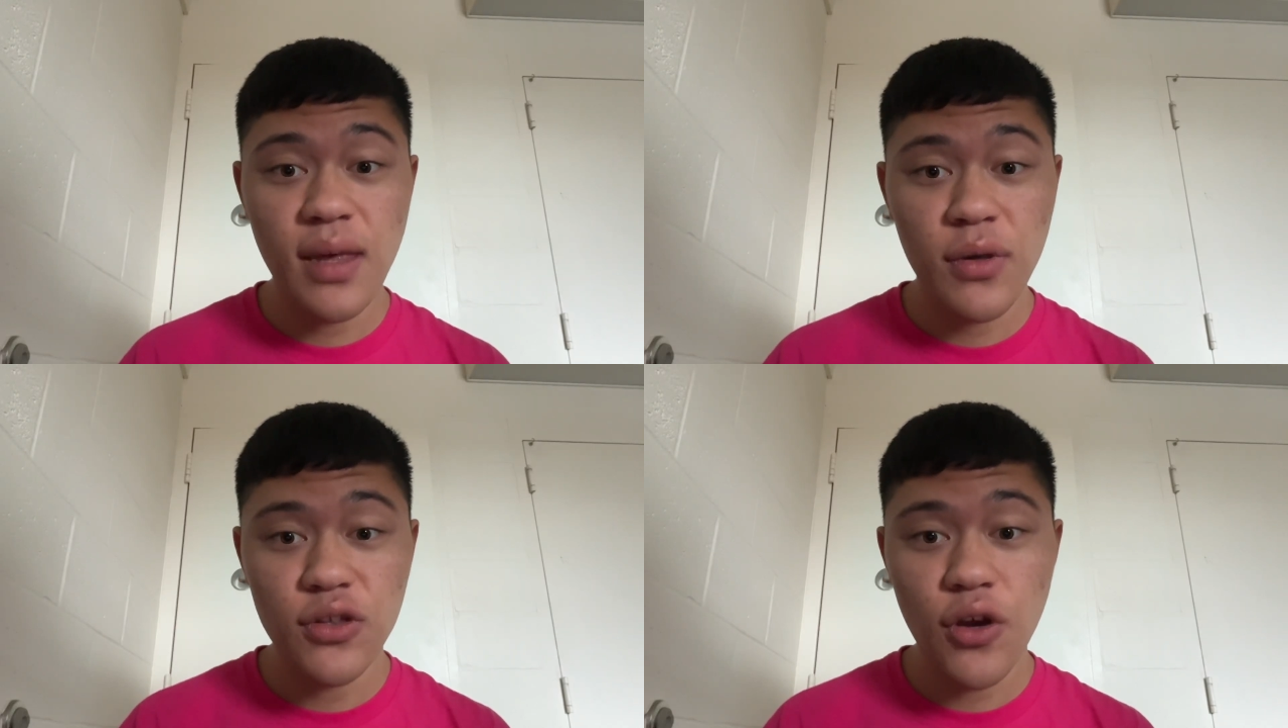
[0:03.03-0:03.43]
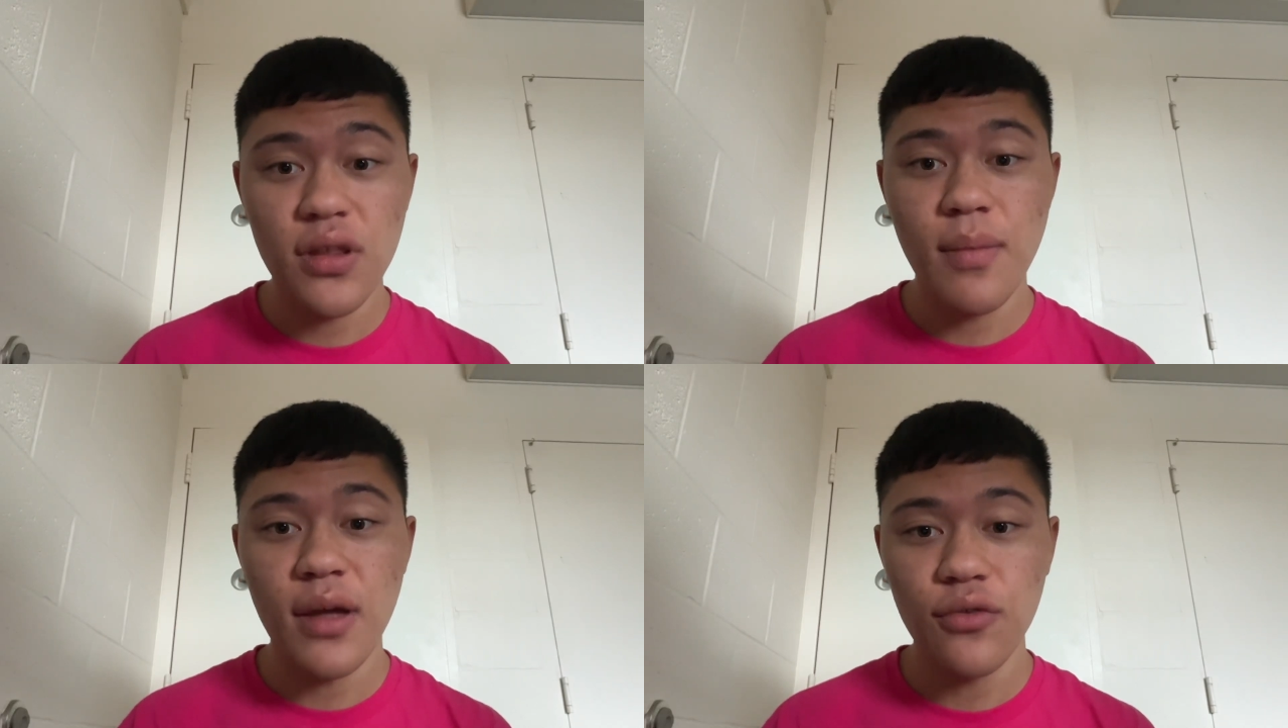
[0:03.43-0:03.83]
I'm going to start
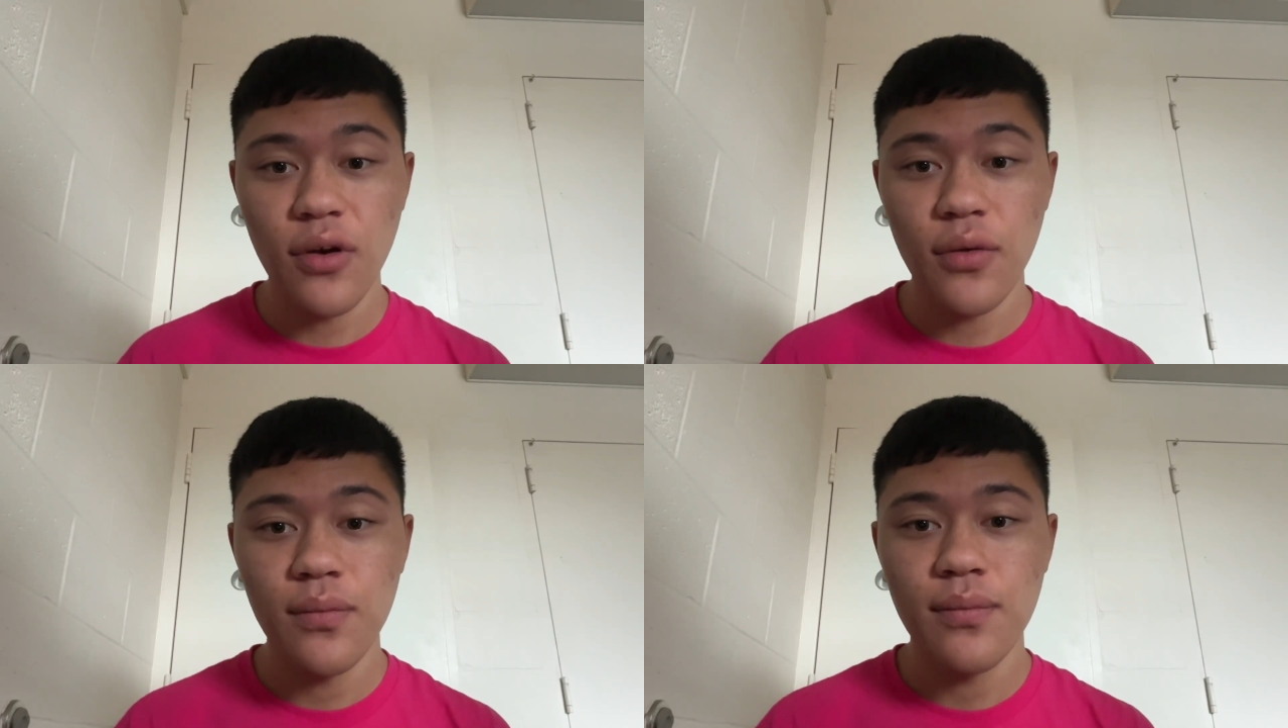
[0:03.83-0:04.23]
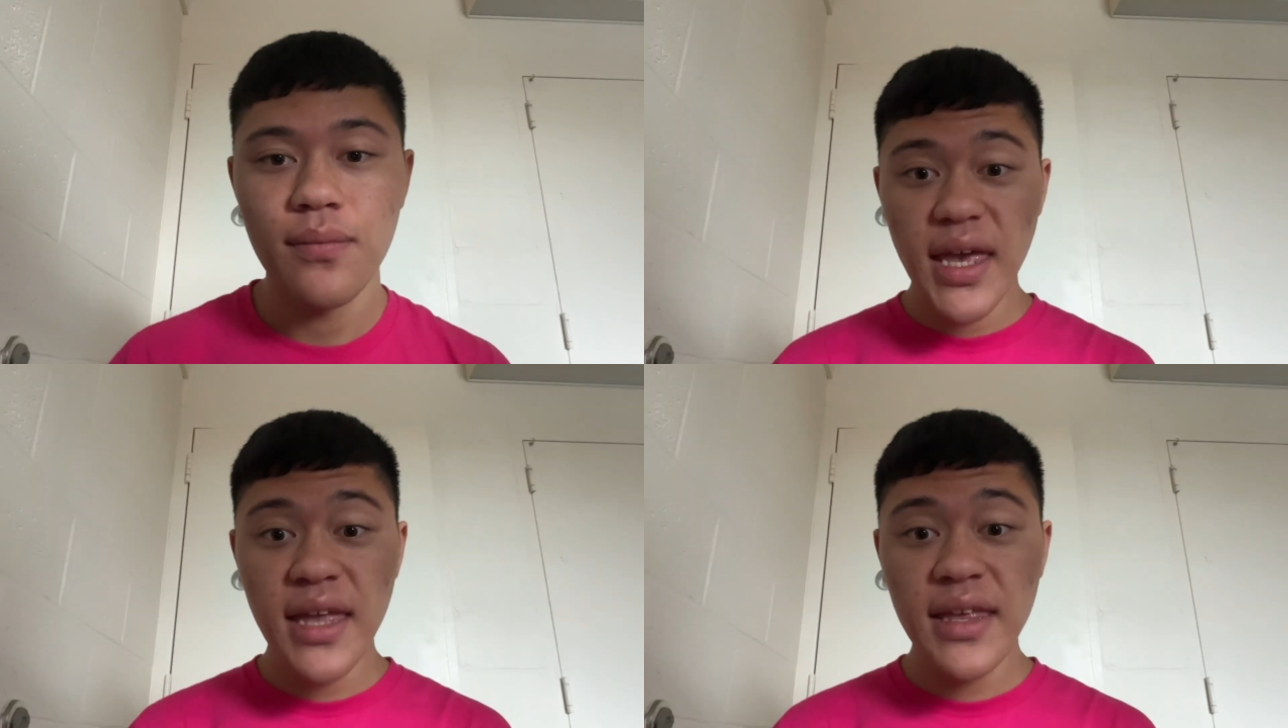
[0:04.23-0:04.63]
in the Metro.
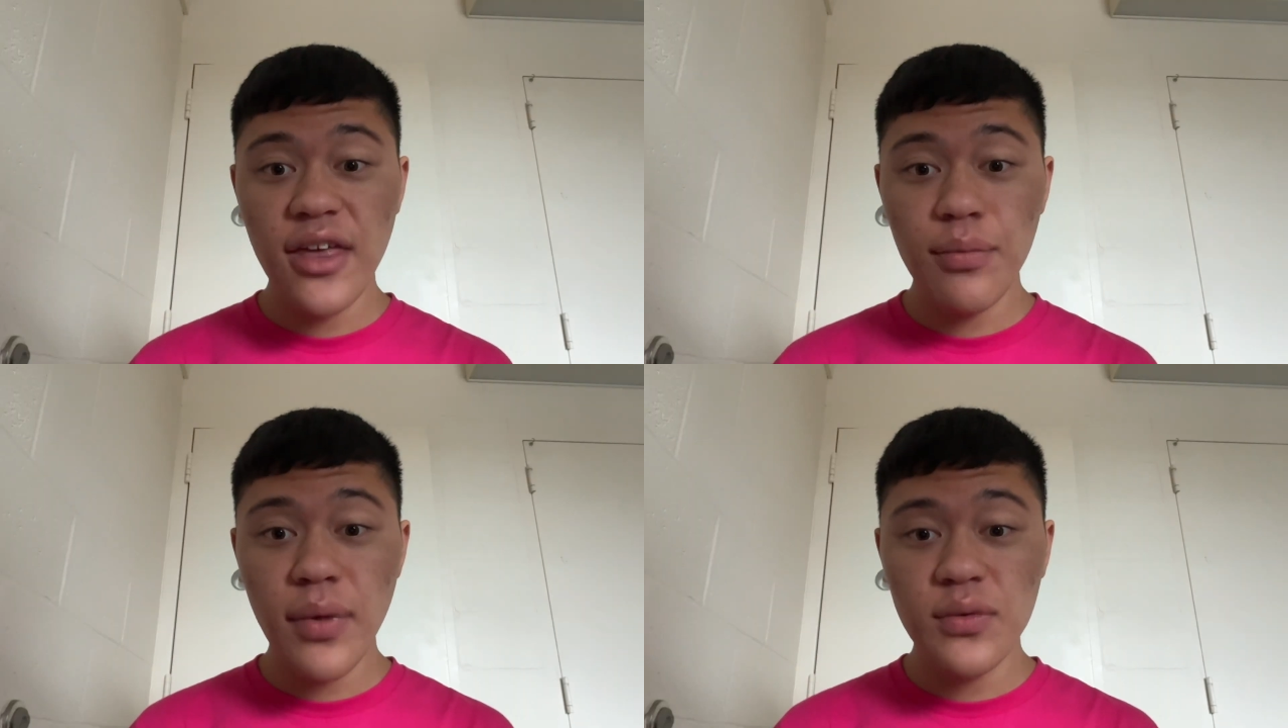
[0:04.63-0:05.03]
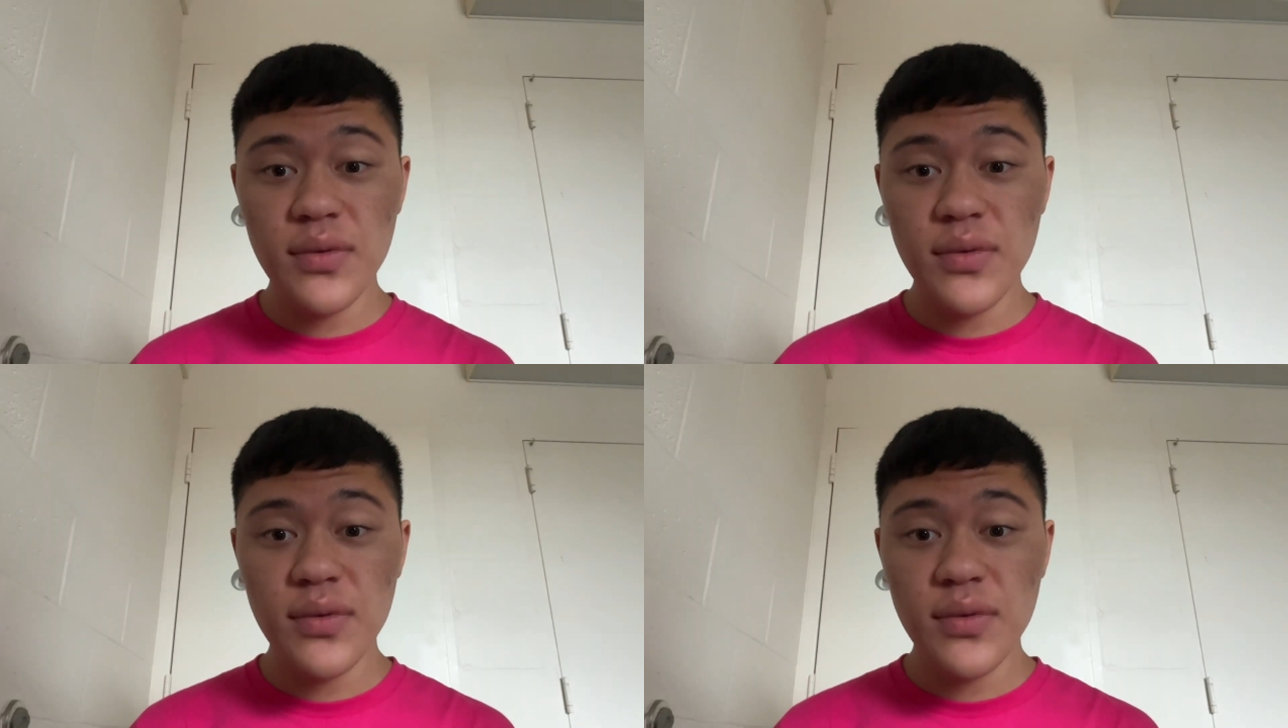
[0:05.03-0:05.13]
In eighth place with